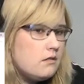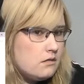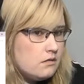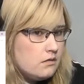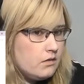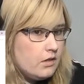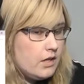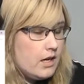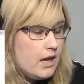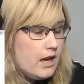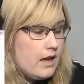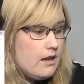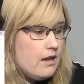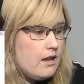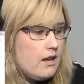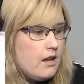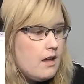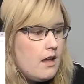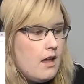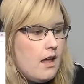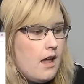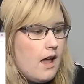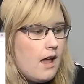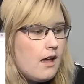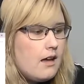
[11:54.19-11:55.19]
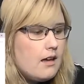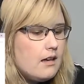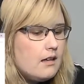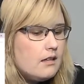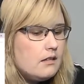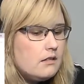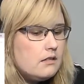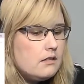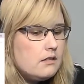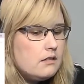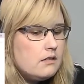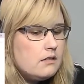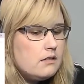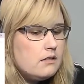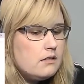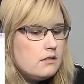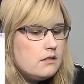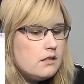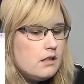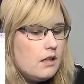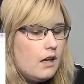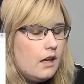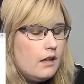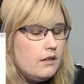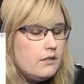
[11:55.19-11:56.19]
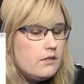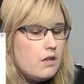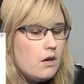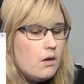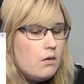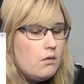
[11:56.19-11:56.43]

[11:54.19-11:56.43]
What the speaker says: Okay, and I don't